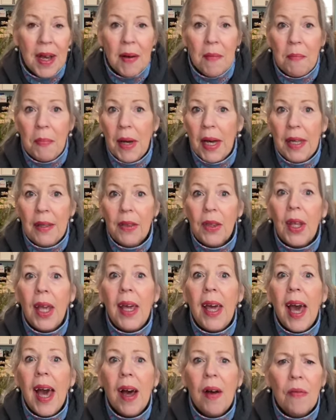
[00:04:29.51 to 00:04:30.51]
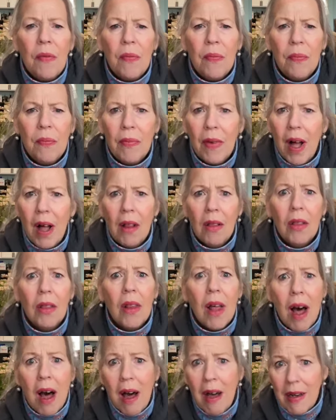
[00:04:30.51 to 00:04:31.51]
But they have a
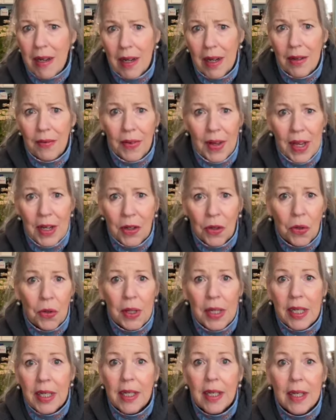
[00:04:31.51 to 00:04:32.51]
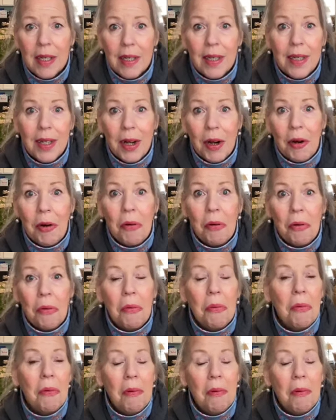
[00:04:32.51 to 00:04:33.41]
lot of entries, so